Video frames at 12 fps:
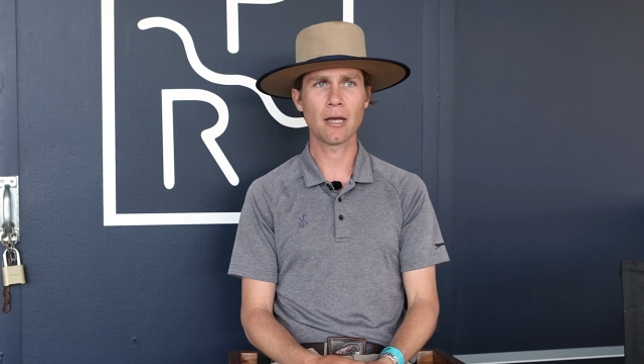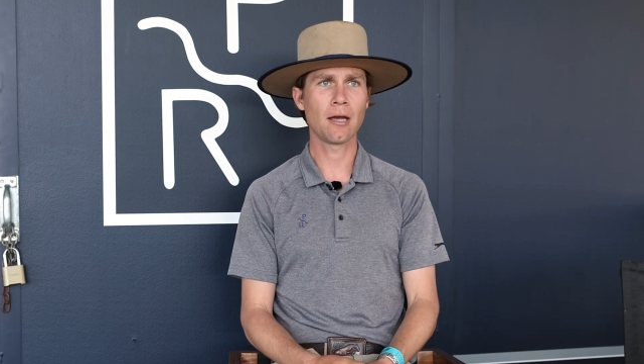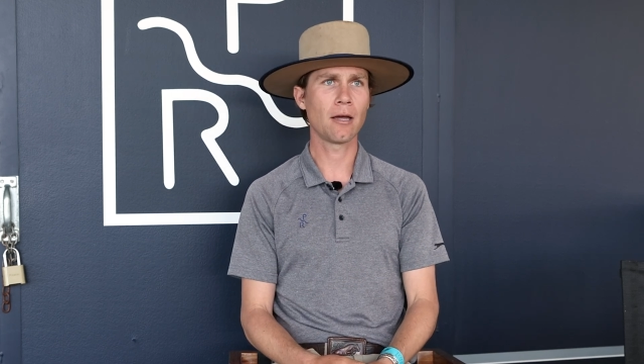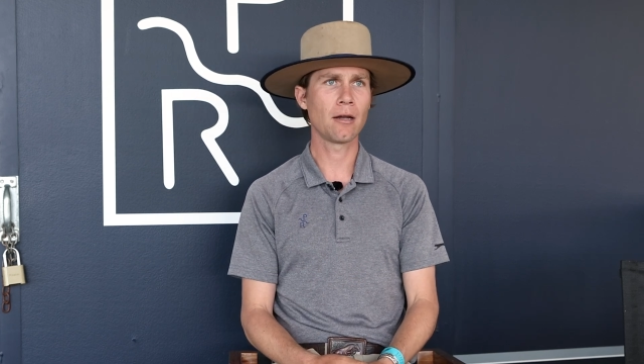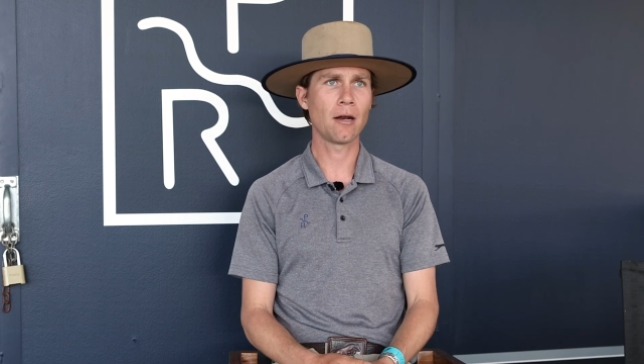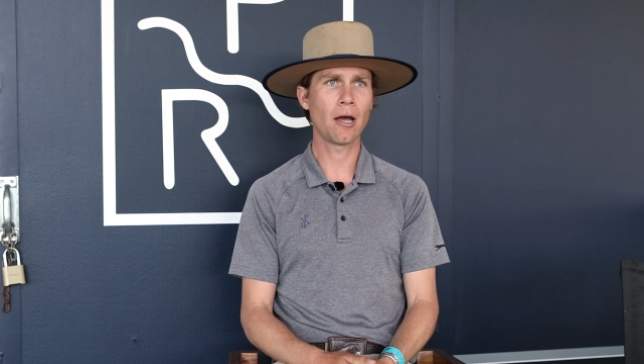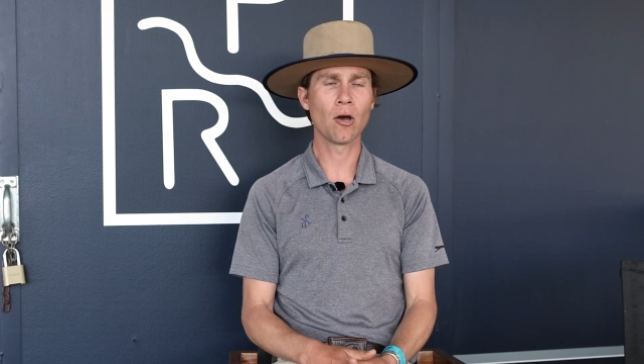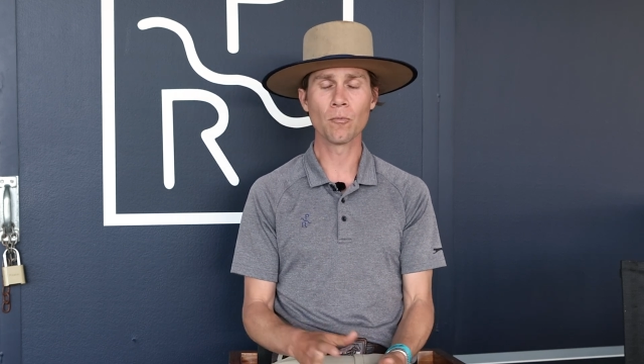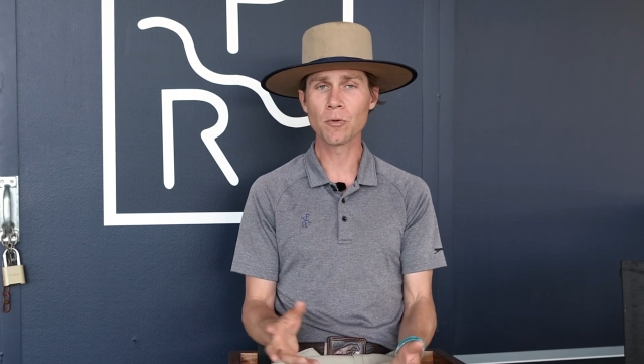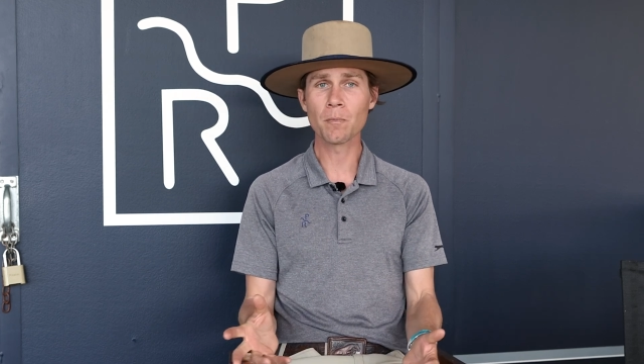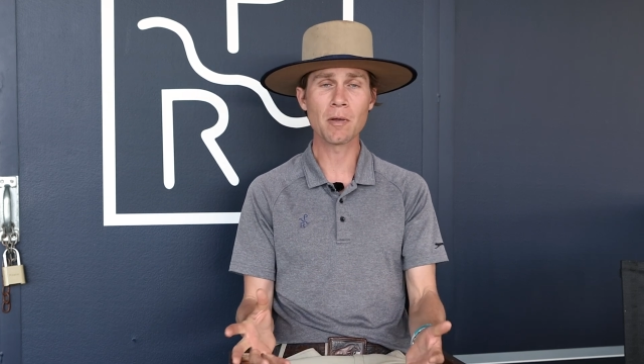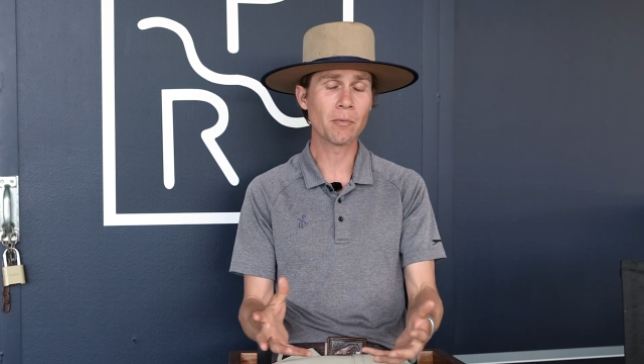and I hope
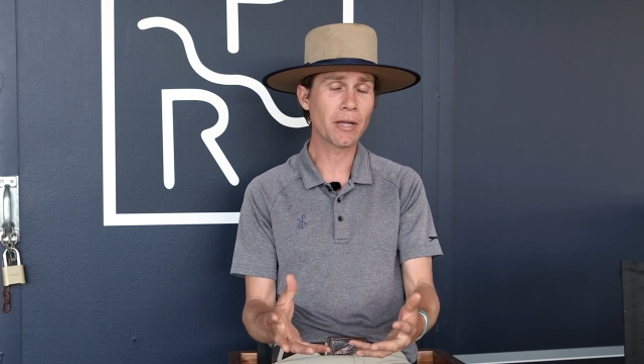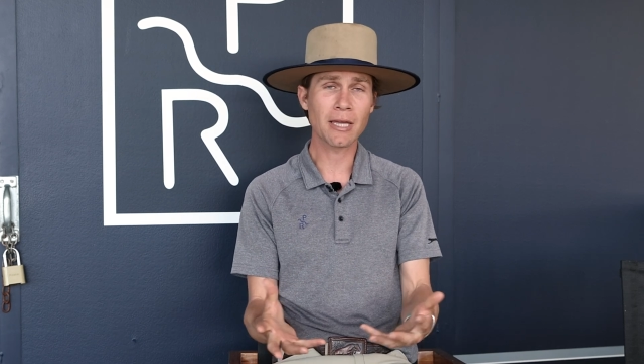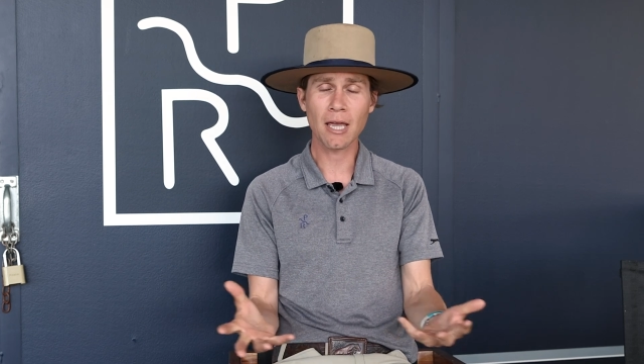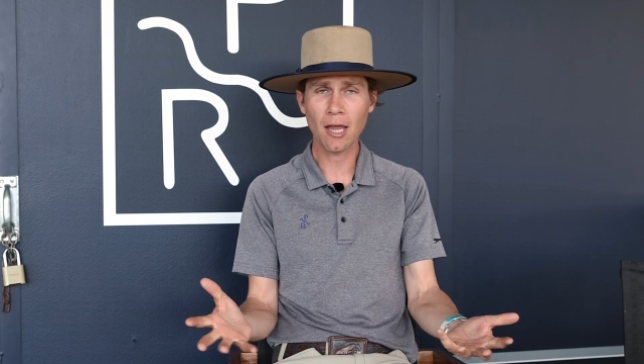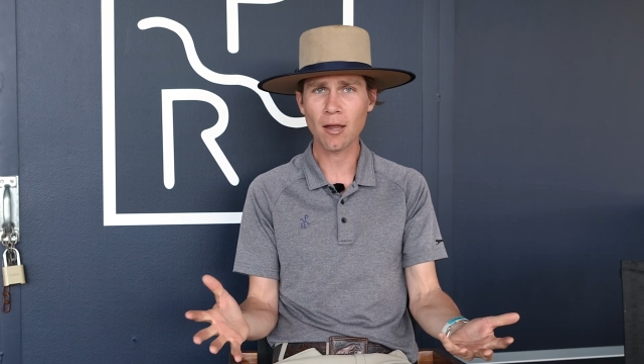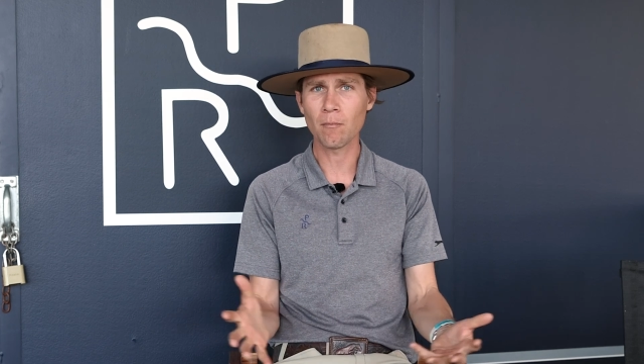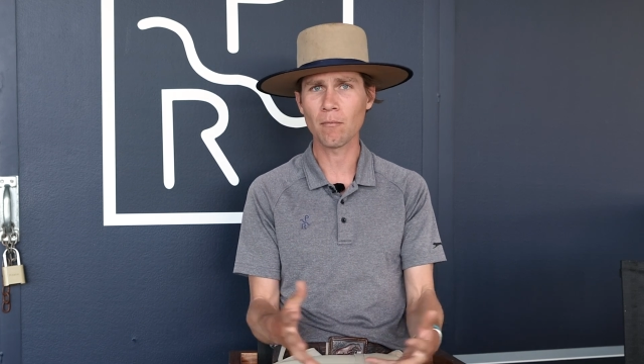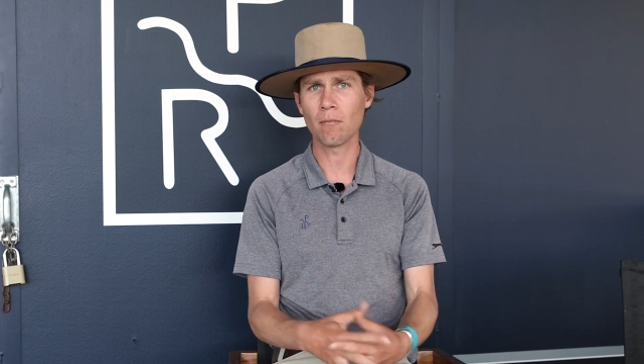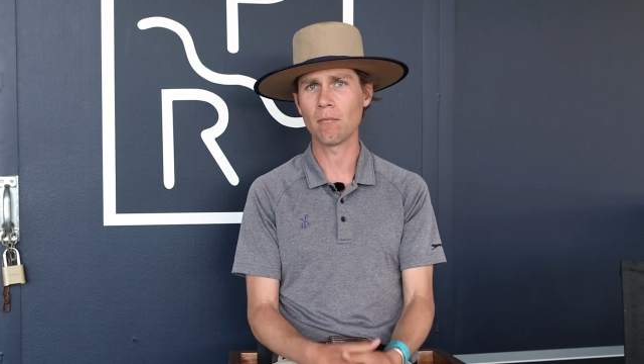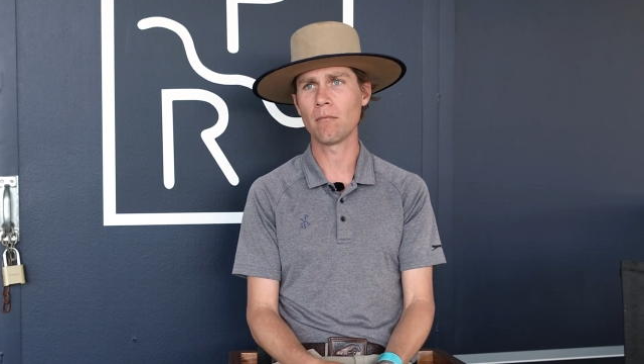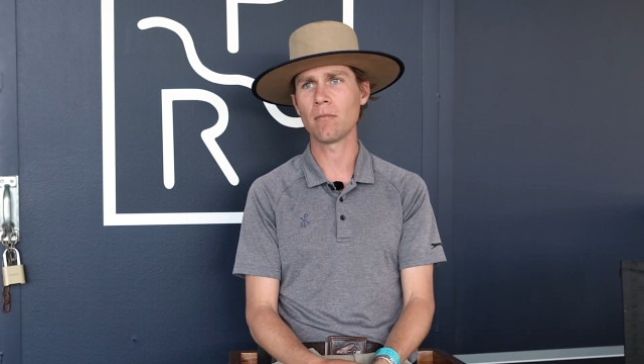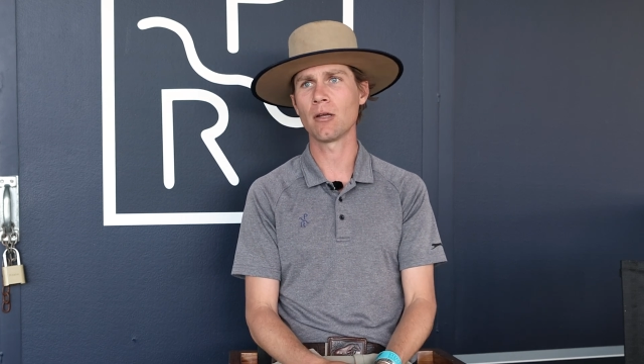the people that came,
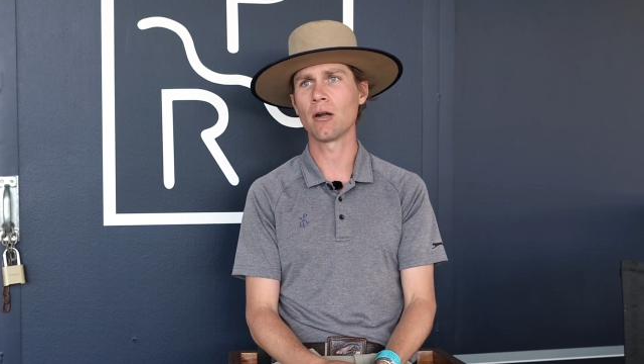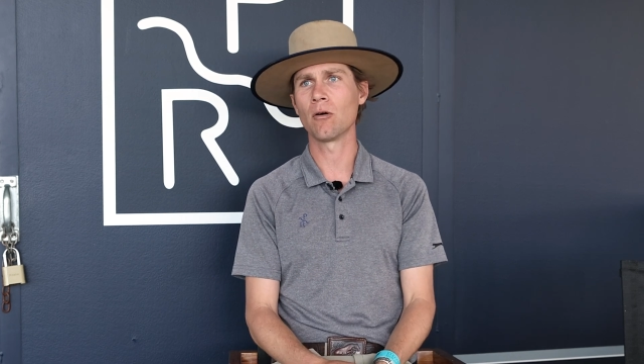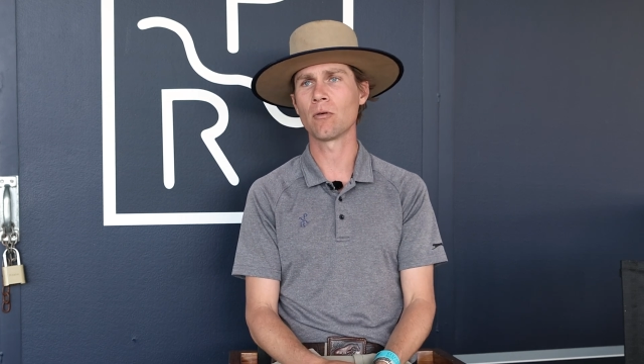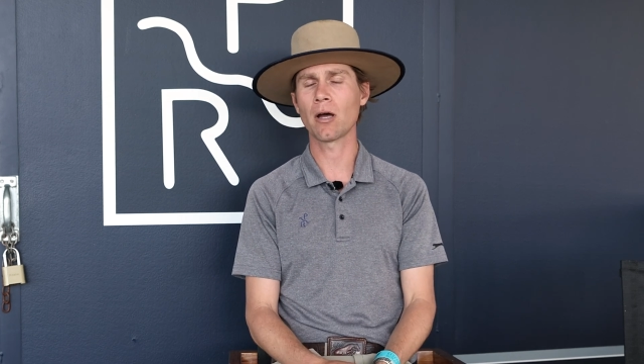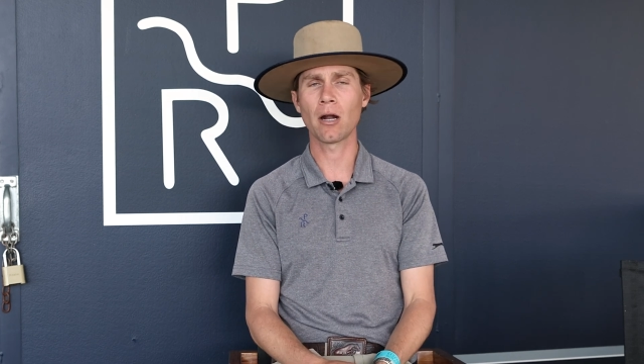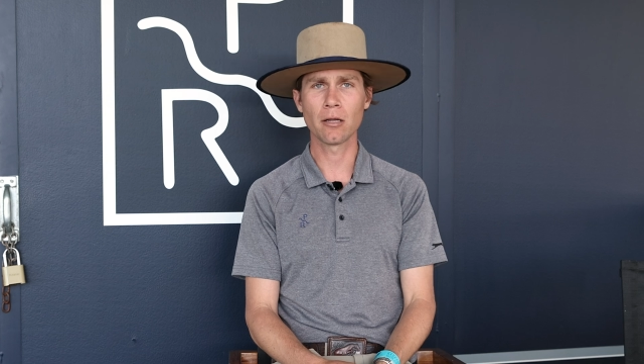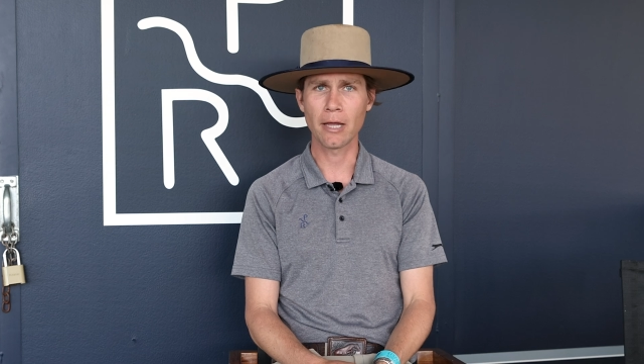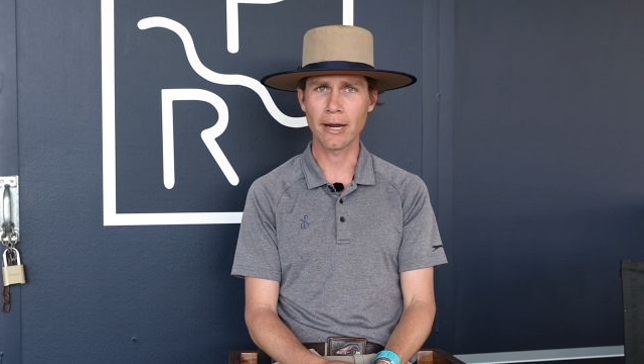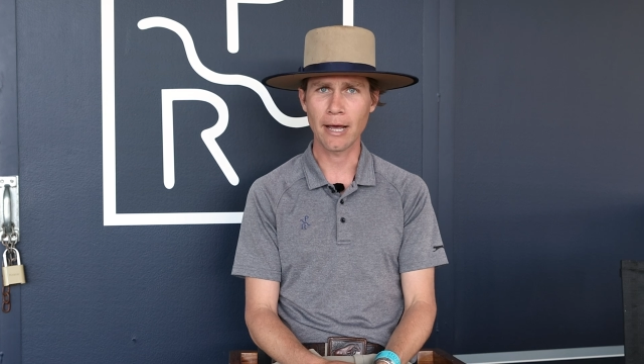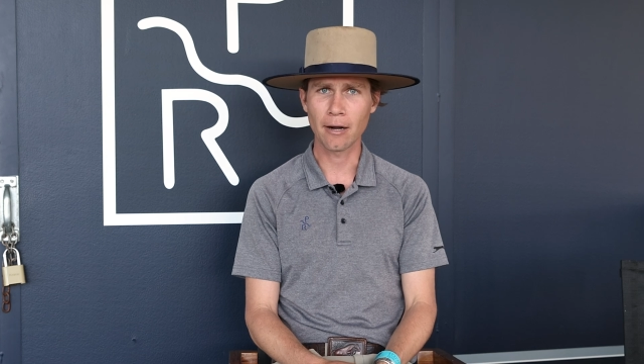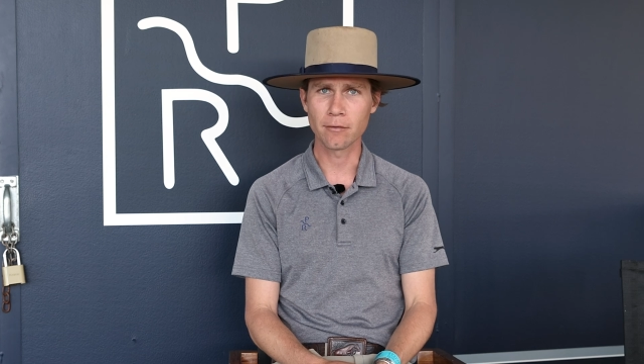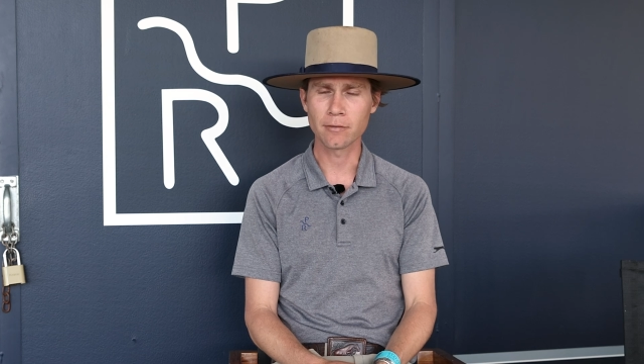got a lot
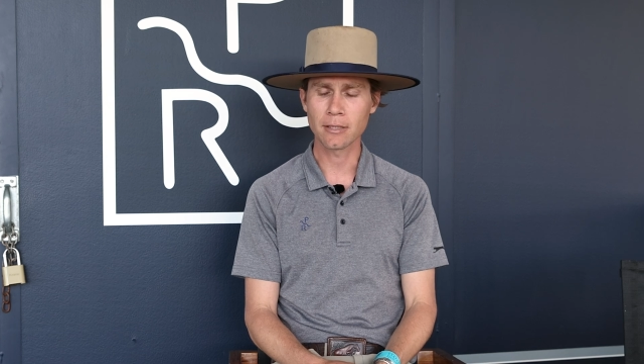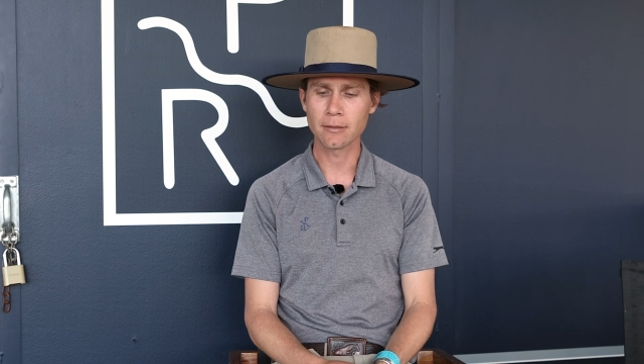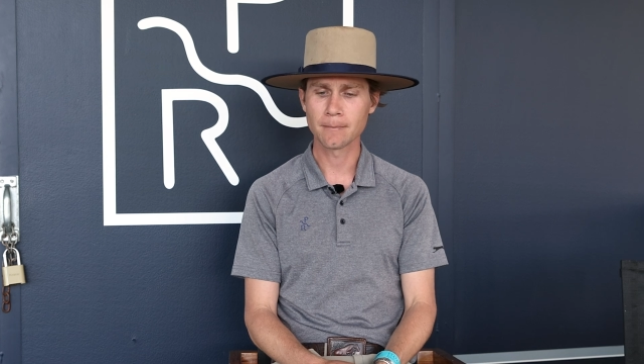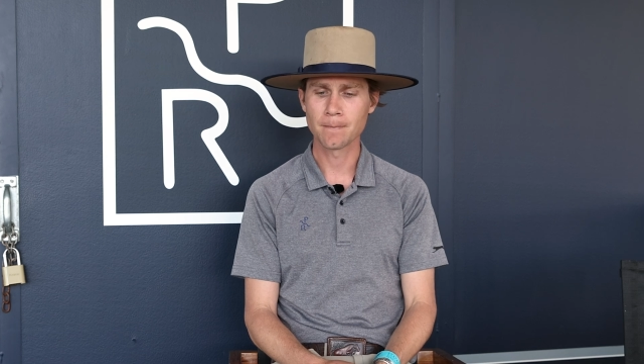out of it.